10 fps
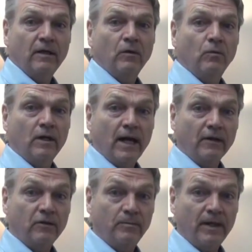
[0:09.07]
One
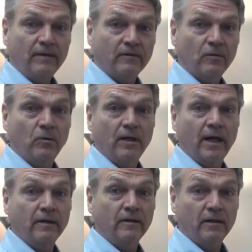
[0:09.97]
Acubase, one
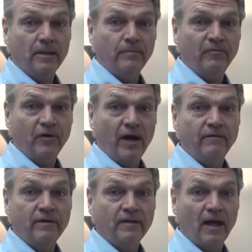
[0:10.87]
Acuclip for
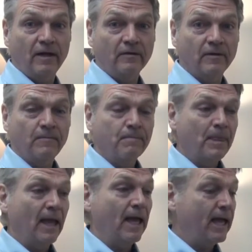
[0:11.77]
every size.
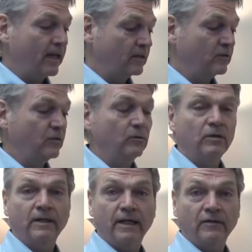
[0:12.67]
And you will
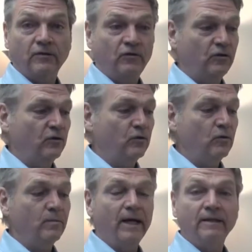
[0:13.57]
get 2
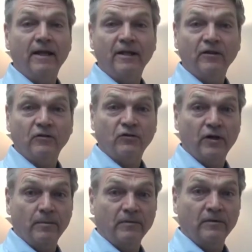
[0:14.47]
magnetic
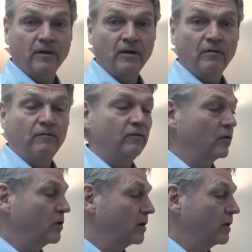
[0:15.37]
strips
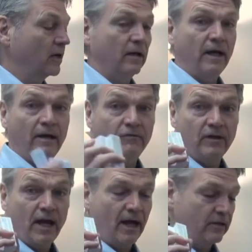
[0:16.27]
for
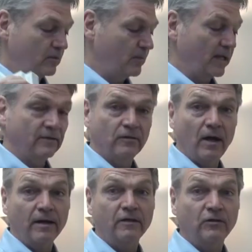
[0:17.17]
every Acubase. So
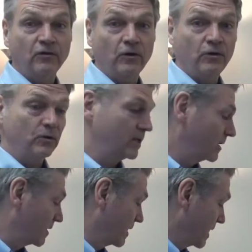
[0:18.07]
I'm going to show you
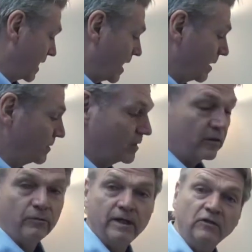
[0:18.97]
here how I'm going to
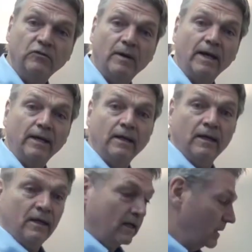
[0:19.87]
arrange my
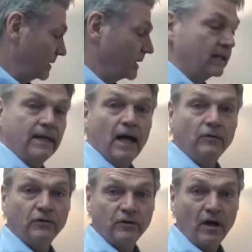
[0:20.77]
clinic
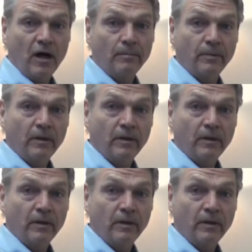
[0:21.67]
countertop